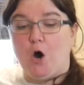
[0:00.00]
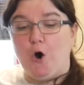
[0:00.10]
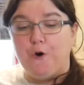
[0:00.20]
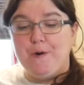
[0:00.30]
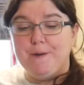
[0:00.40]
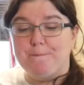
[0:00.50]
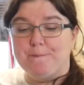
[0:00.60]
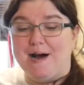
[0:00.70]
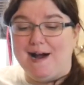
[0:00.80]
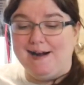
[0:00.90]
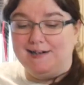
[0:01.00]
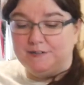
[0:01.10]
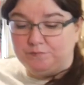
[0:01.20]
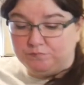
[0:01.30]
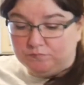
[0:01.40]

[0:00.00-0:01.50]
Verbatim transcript: Oh my,